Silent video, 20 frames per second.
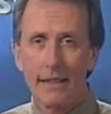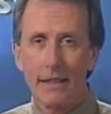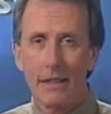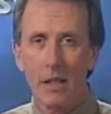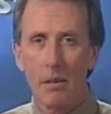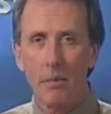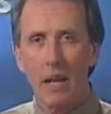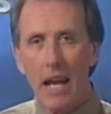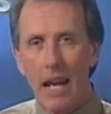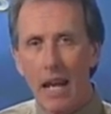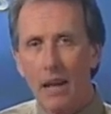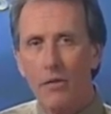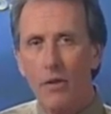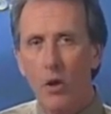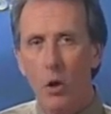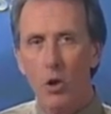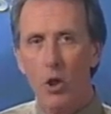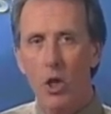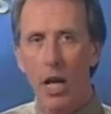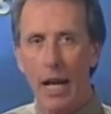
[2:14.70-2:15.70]
The
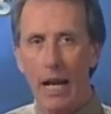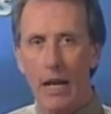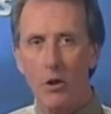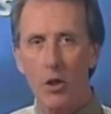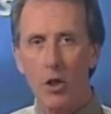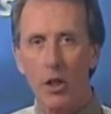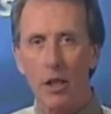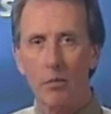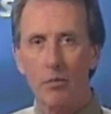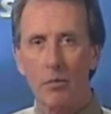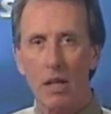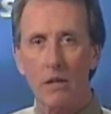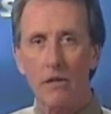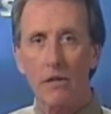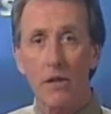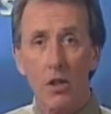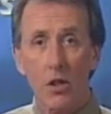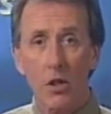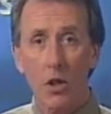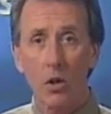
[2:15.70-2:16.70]
behavior change can be
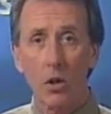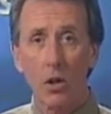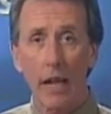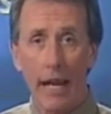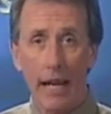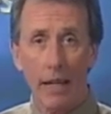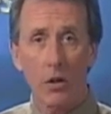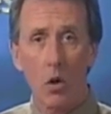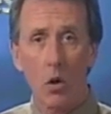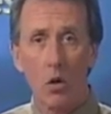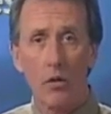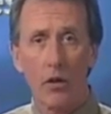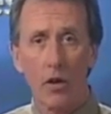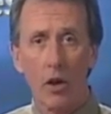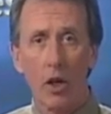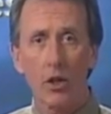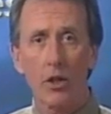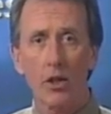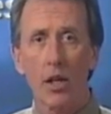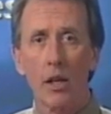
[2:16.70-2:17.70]
physical and
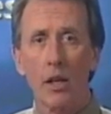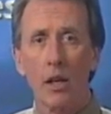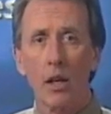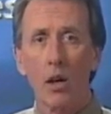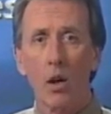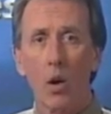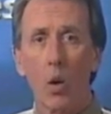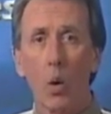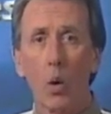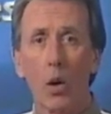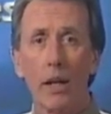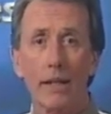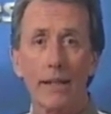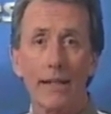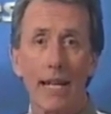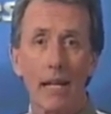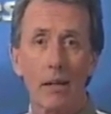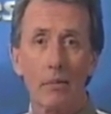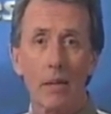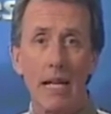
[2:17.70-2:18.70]
overt, or
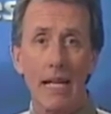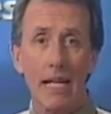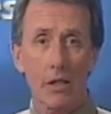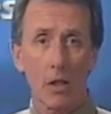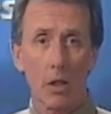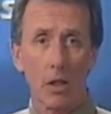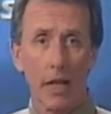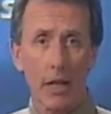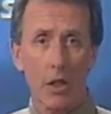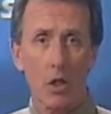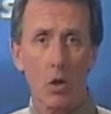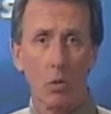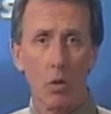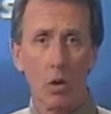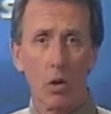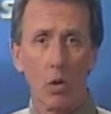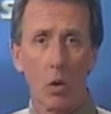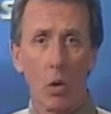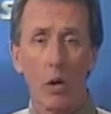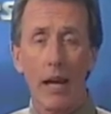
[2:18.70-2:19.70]
it can be
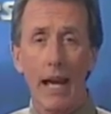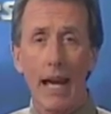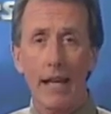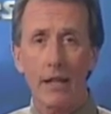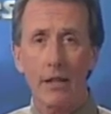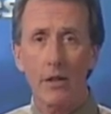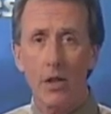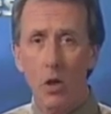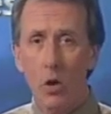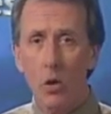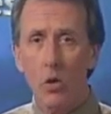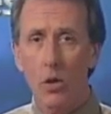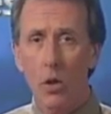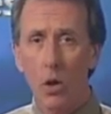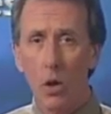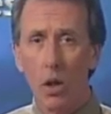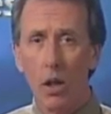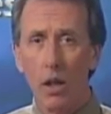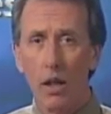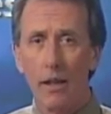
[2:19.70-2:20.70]
intellectual or
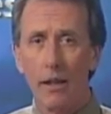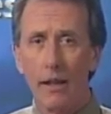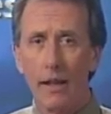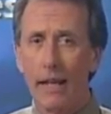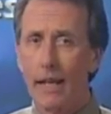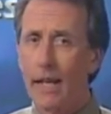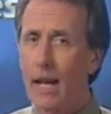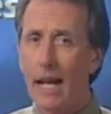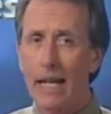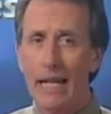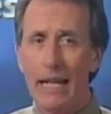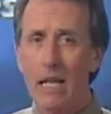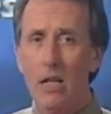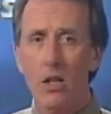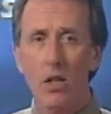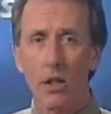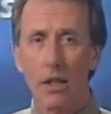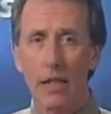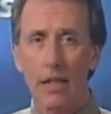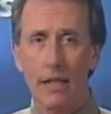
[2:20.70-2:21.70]
attitudinal and not
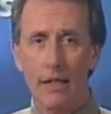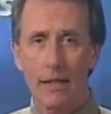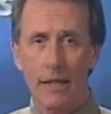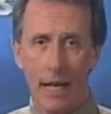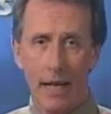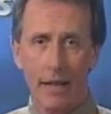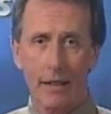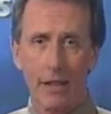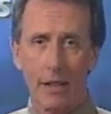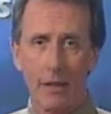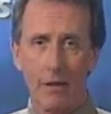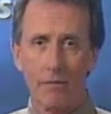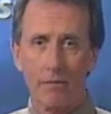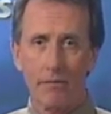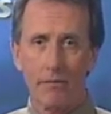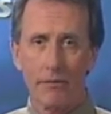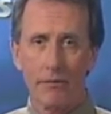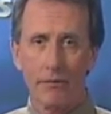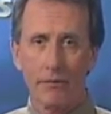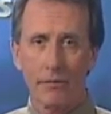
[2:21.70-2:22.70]
easily detected.
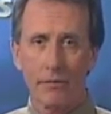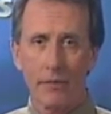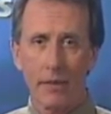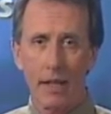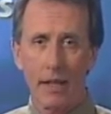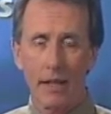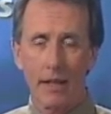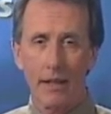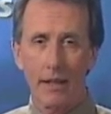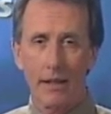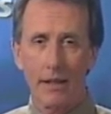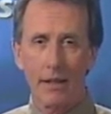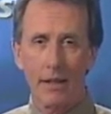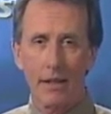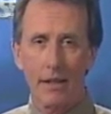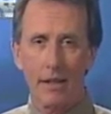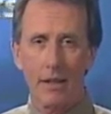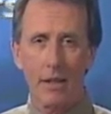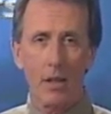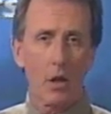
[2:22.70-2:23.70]

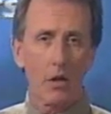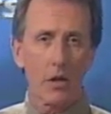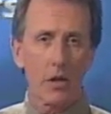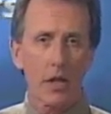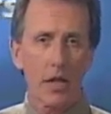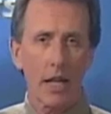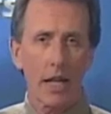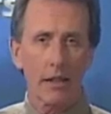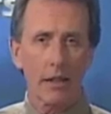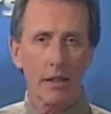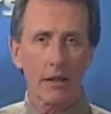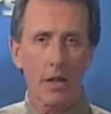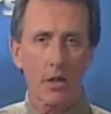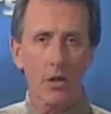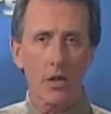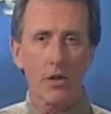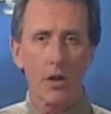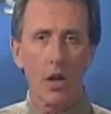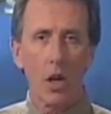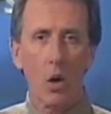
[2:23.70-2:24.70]
You know the saying that
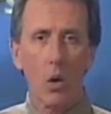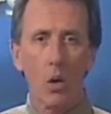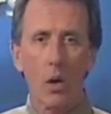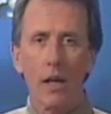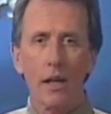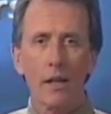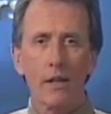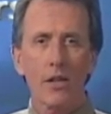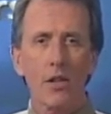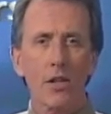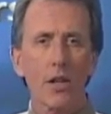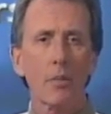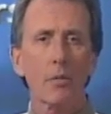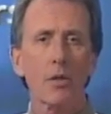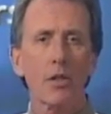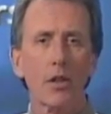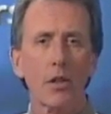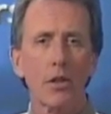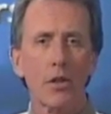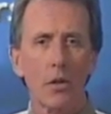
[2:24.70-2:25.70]
there's no
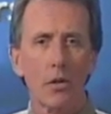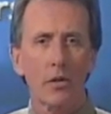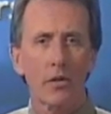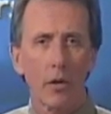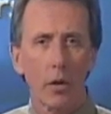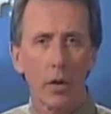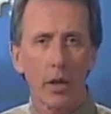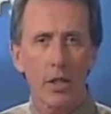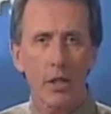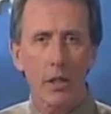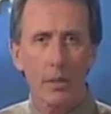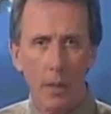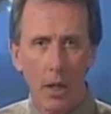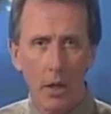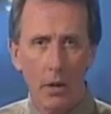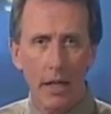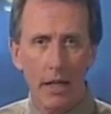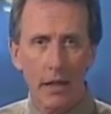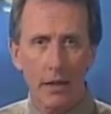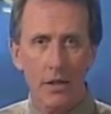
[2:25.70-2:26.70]
substitute for
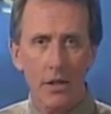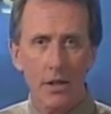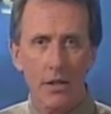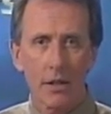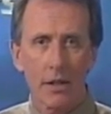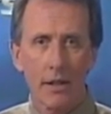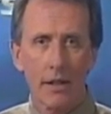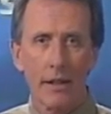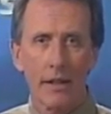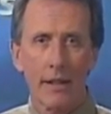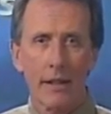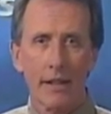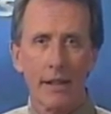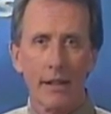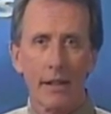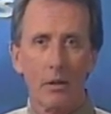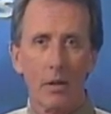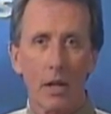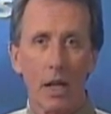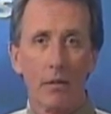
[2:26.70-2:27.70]
experience.
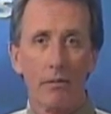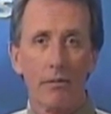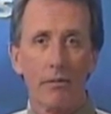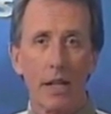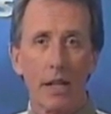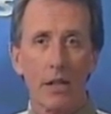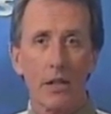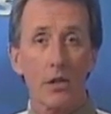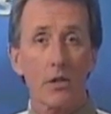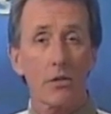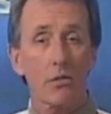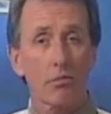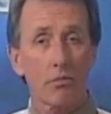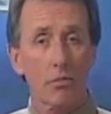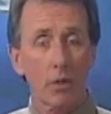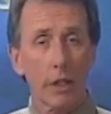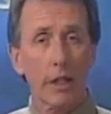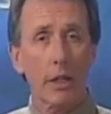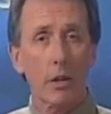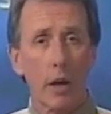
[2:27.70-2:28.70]
Well, that's
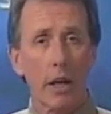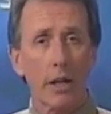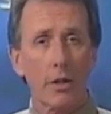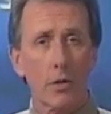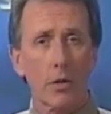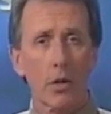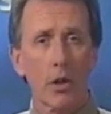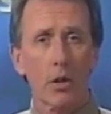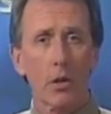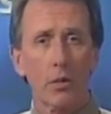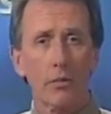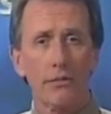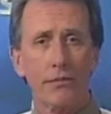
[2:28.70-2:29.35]
really quite true.